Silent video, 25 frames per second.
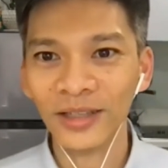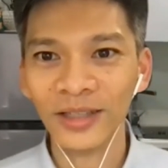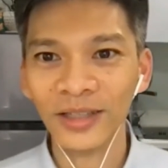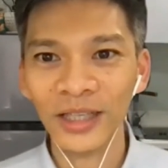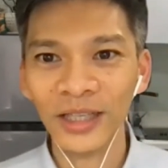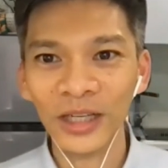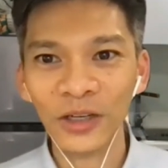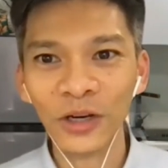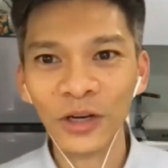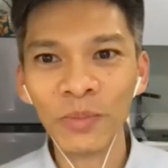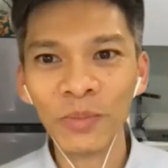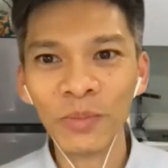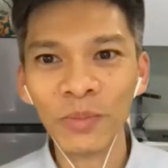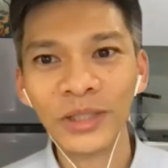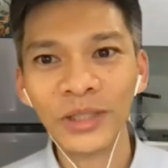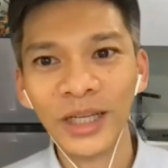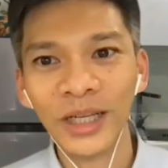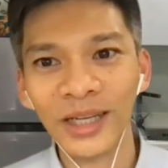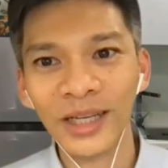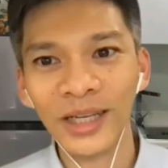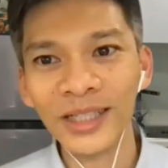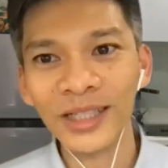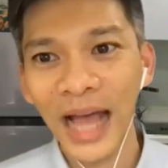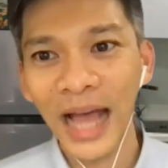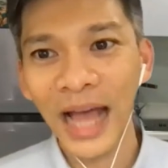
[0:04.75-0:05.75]
Gilda
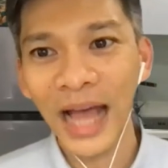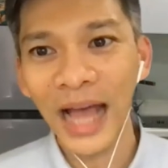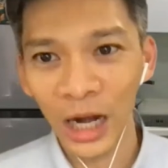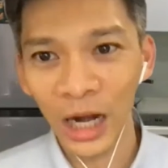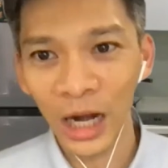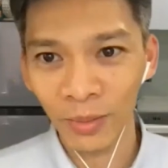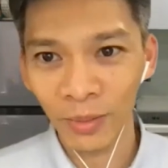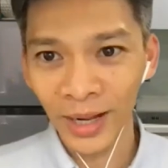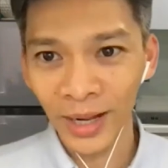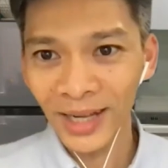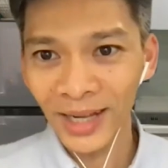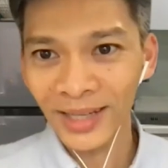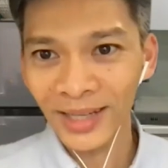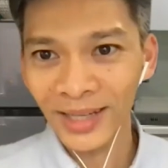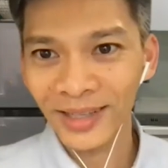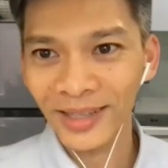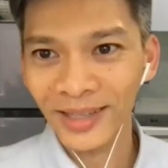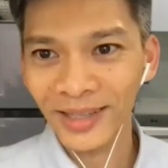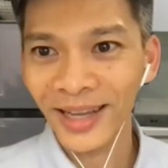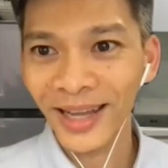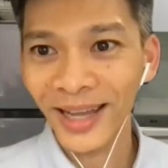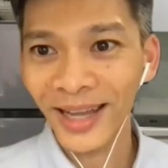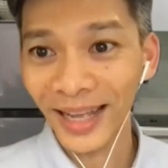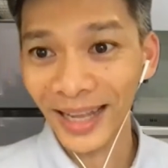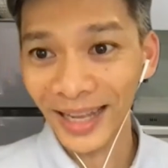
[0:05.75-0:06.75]
Martinez-Alba
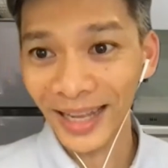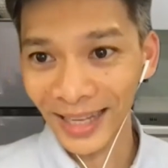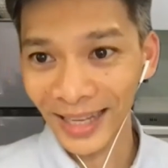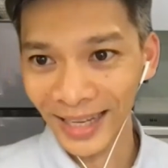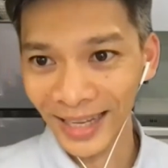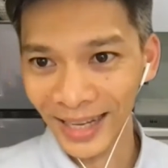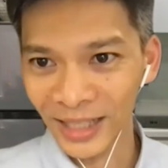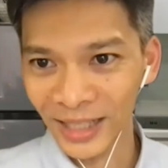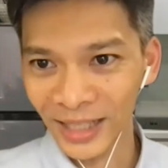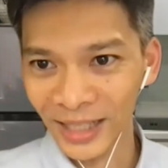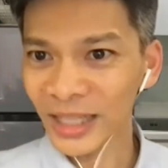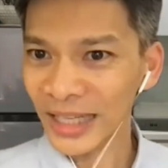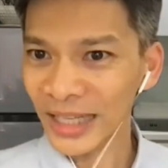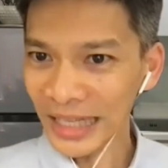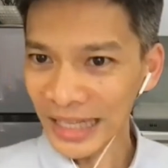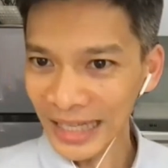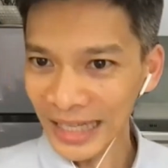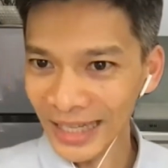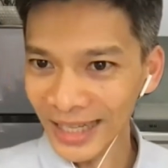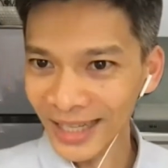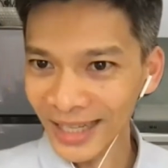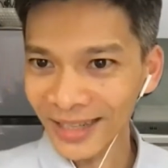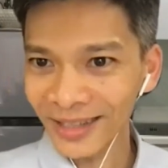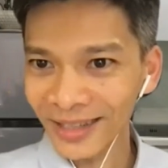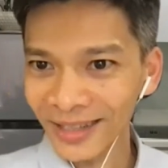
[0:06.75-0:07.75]
and
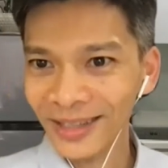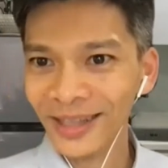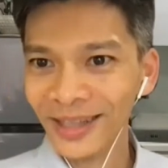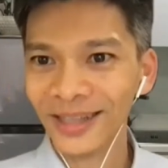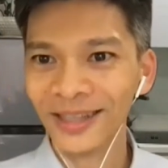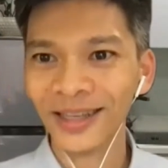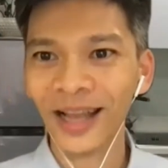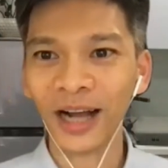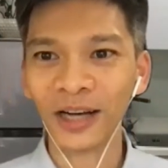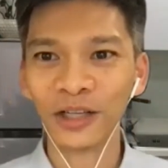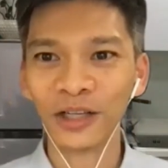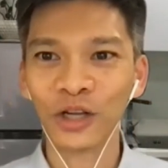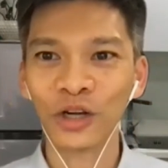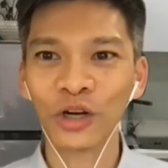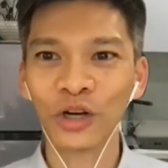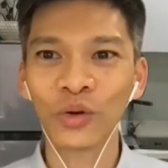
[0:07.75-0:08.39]
Dr.